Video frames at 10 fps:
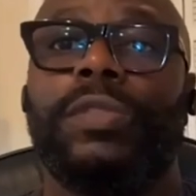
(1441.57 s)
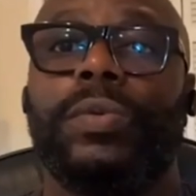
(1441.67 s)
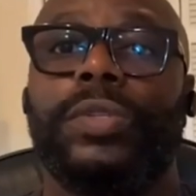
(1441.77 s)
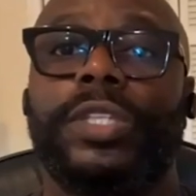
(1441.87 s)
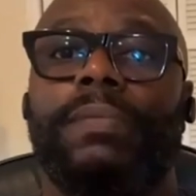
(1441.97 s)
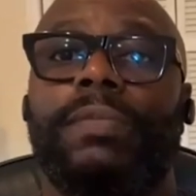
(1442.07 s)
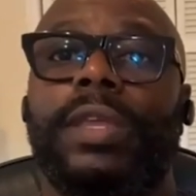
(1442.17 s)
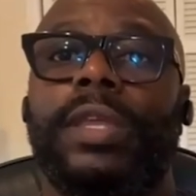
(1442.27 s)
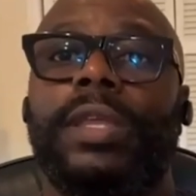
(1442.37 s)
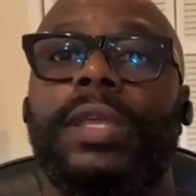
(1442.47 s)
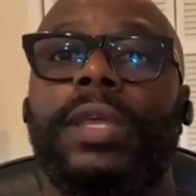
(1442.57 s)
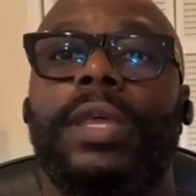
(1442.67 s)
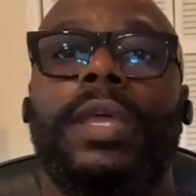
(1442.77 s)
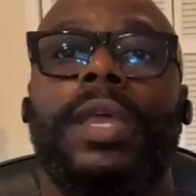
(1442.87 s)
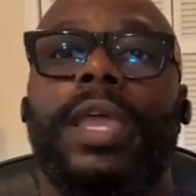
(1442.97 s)
has been through the same thing.
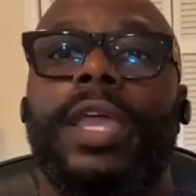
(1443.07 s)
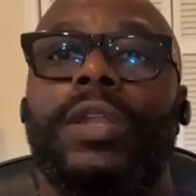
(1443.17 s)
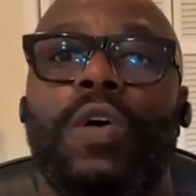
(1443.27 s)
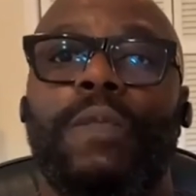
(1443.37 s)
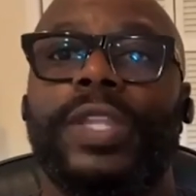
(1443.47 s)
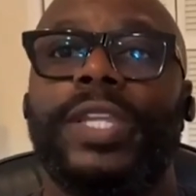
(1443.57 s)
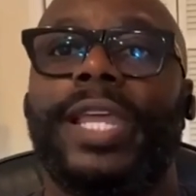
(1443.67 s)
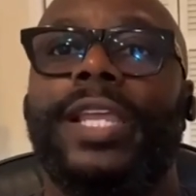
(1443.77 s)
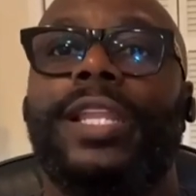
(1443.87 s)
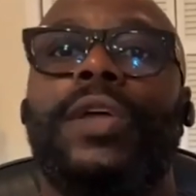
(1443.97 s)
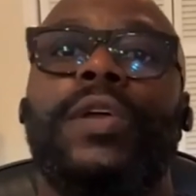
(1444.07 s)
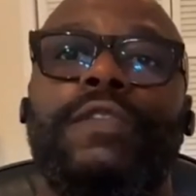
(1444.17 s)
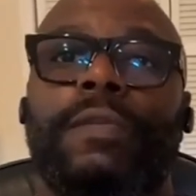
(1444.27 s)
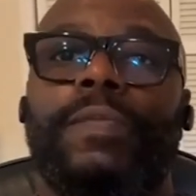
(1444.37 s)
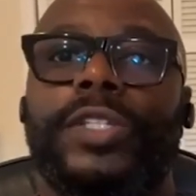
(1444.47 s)
And hopefully they can
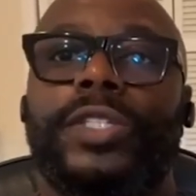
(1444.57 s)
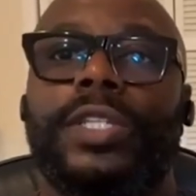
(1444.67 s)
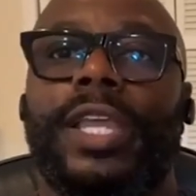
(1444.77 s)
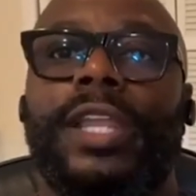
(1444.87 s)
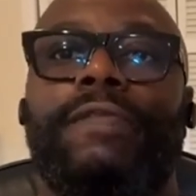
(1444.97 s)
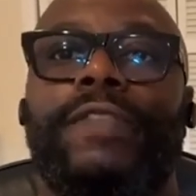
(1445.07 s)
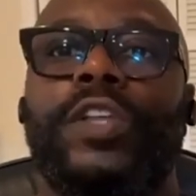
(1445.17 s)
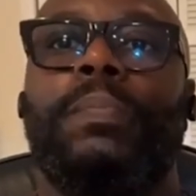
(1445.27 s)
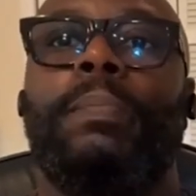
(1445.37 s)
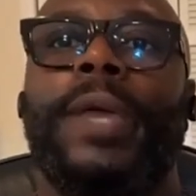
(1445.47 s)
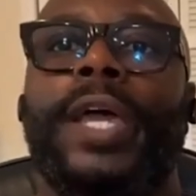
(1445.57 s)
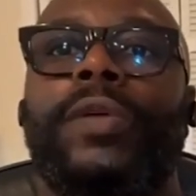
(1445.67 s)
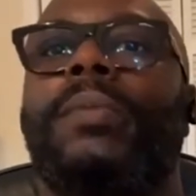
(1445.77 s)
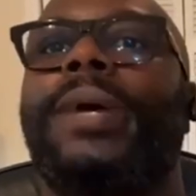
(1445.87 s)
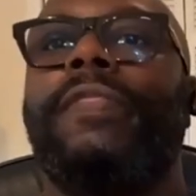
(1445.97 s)
learn from this and feel
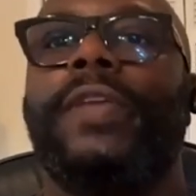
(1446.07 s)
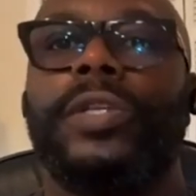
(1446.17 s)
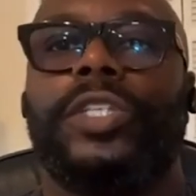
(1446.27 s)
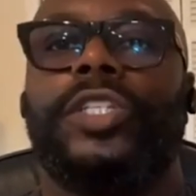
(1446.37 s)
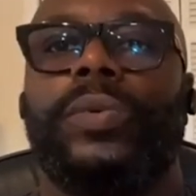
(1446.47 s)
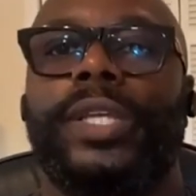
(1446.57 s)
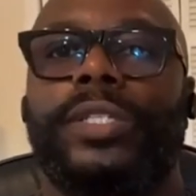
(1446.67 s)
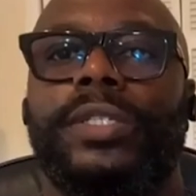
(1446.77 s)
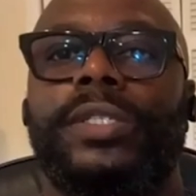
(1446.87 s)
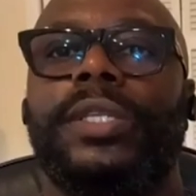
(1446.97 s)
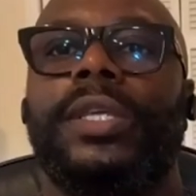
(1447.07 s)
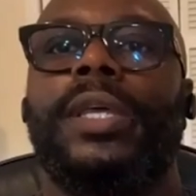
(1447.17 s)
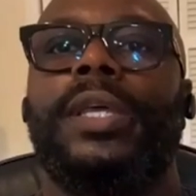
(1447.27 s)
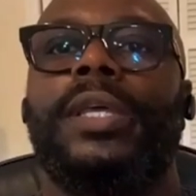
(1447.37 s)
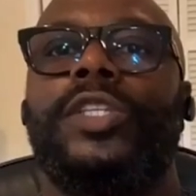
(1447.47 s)
better about their situations
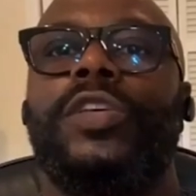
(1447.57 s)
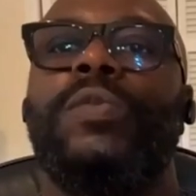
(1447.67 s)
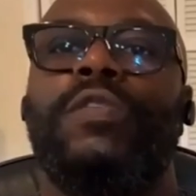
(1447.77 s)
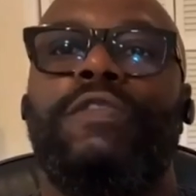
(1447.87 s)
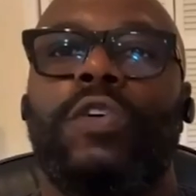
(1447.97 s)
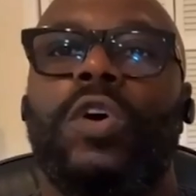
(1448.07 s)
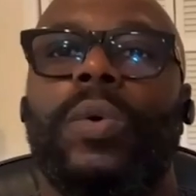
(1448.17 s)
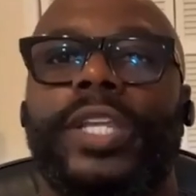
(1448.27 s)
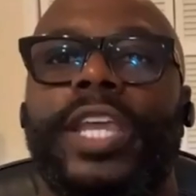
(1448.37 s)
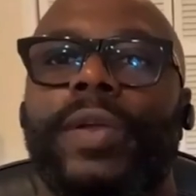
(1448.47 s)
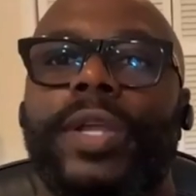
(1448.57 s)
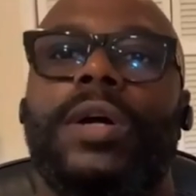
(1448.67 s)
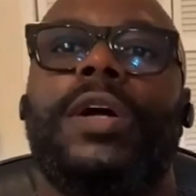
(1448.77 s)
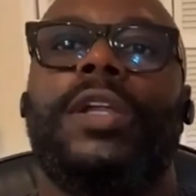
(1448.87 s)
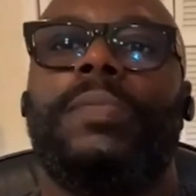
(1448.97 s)
to move forward, carry
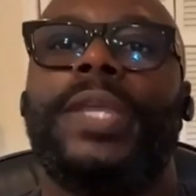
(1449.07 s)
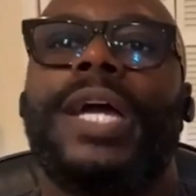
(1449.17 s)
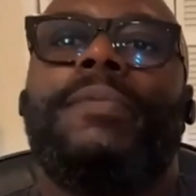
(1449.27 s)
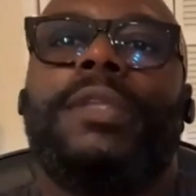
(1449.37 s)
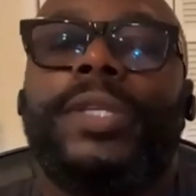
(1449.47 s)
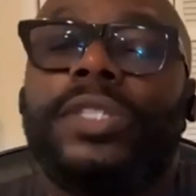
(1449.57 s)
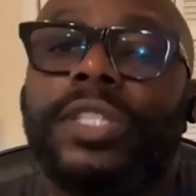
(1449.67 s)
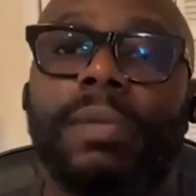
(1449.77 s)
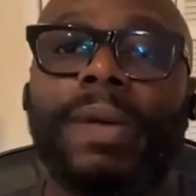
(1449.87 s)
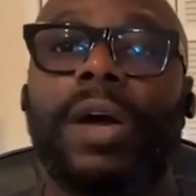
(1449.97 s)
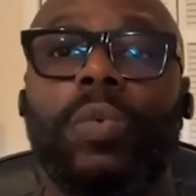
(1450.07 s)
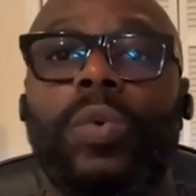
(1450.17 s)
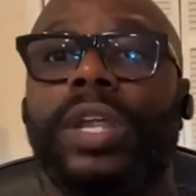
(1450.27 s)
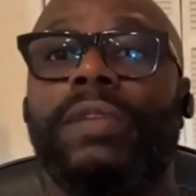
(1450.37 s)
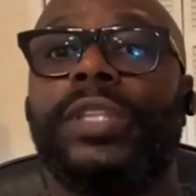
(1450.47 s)
on, to be optimistic about
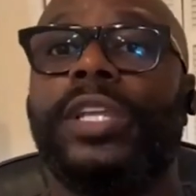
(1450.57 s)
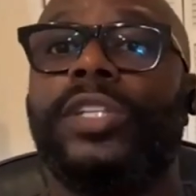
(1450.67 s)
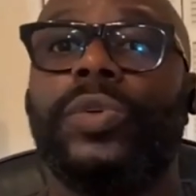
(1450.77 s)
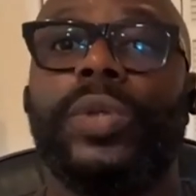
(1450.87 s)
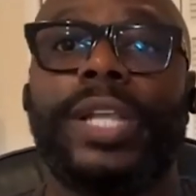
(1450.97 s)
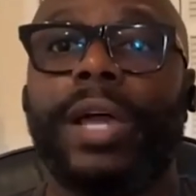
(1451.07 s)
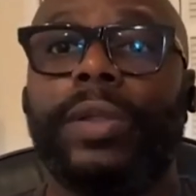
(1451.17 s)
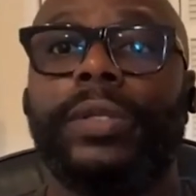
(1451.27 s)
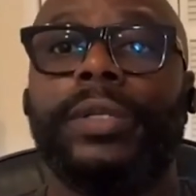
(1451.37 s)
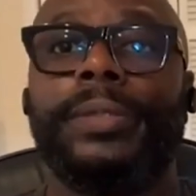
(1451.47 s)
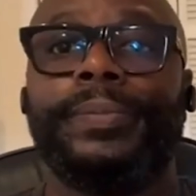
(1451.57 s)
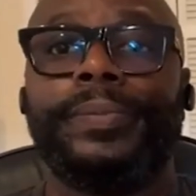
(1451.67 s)
whatever things you encounter.